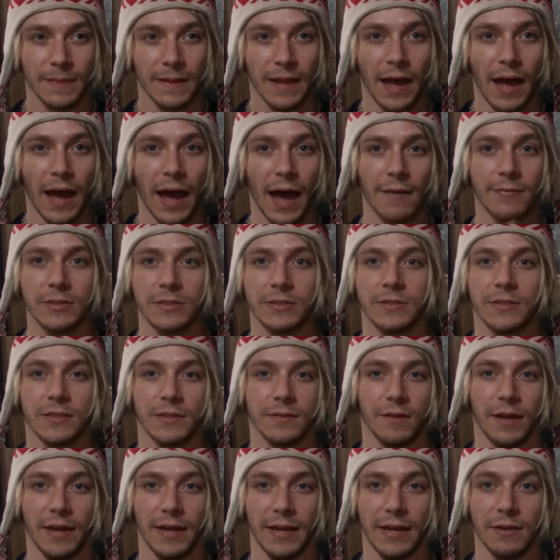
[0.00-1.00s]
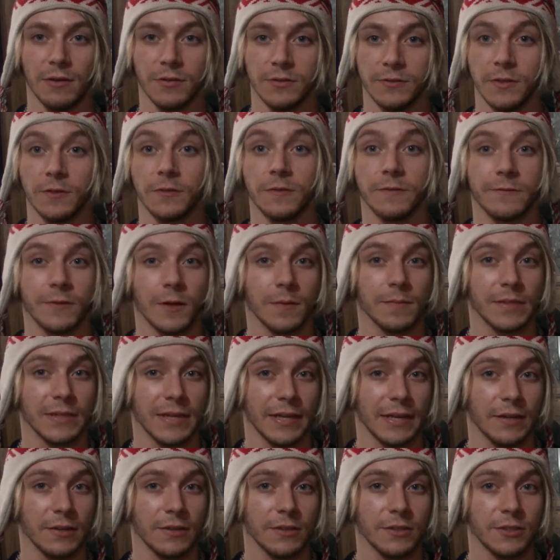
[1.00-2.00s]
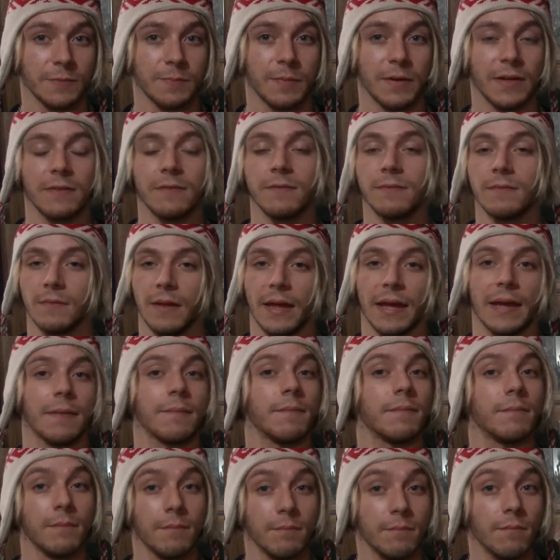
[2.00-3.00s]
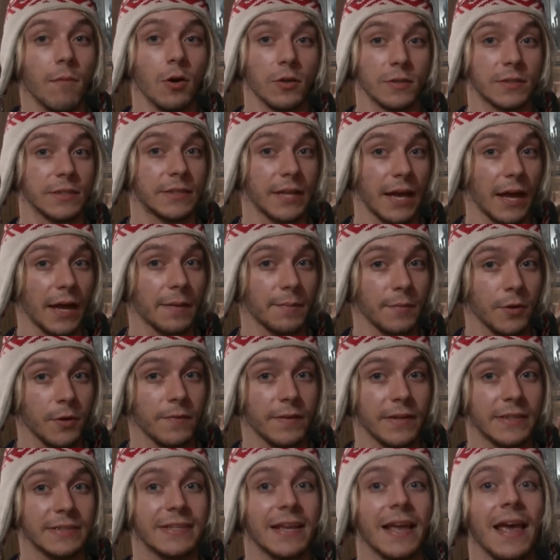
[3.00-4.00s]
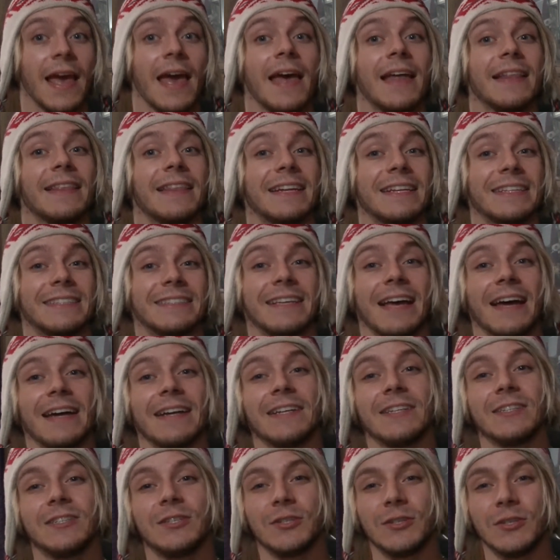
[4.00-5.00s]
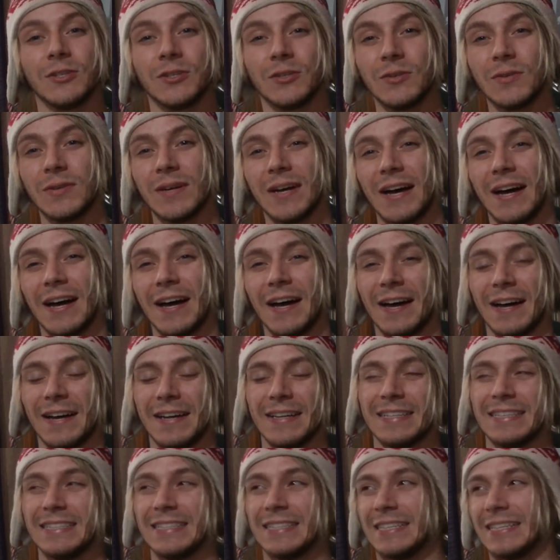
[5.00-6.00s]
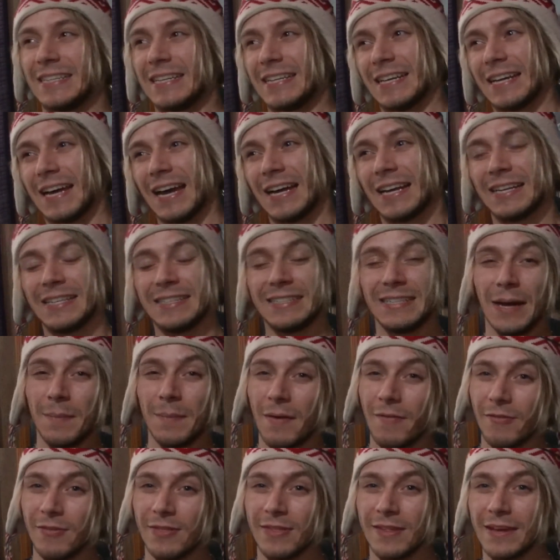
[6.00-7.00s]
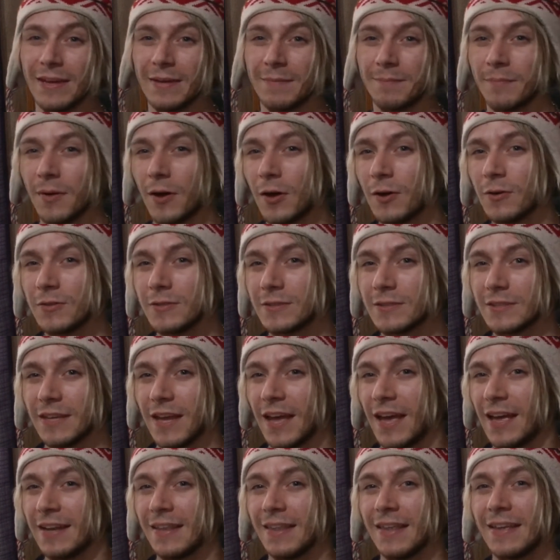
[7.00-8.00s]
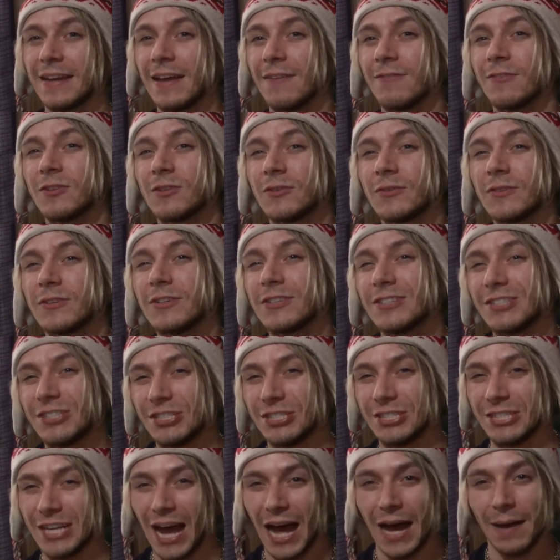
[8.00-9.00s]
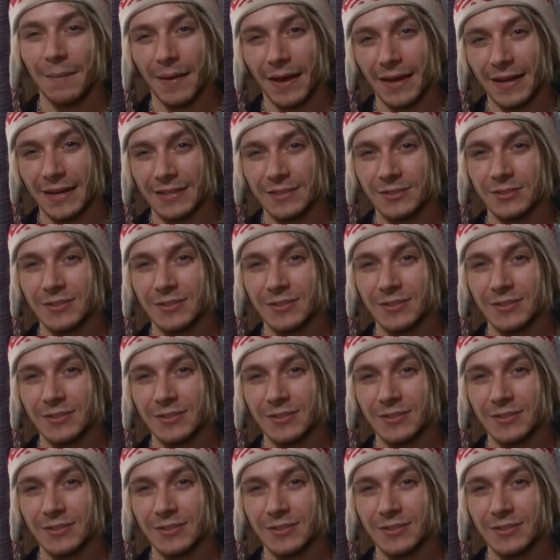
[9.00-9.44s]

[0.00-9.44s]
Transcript: Obviously, like it was it was filmed in English, but like most Italian movies, they decided to. Uh, kind of dub everything in post, and they never do a good job at it.